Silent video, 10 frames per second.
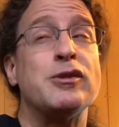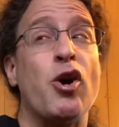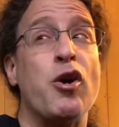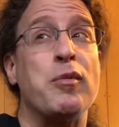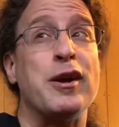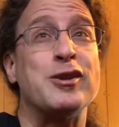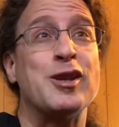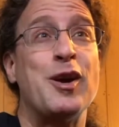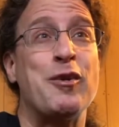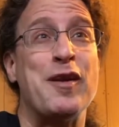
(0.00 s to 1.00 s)
it's hard to play
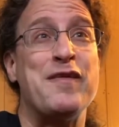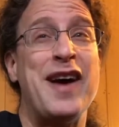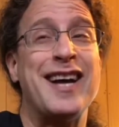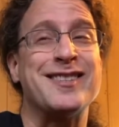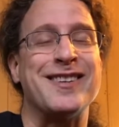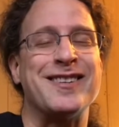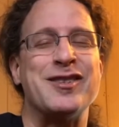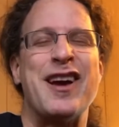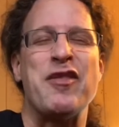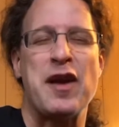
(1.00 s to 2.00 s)
slower than faster because
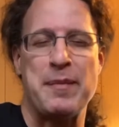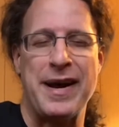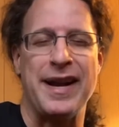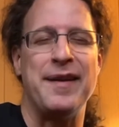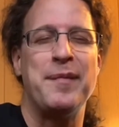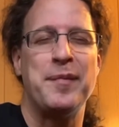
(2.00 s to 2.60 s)
you got to think about it.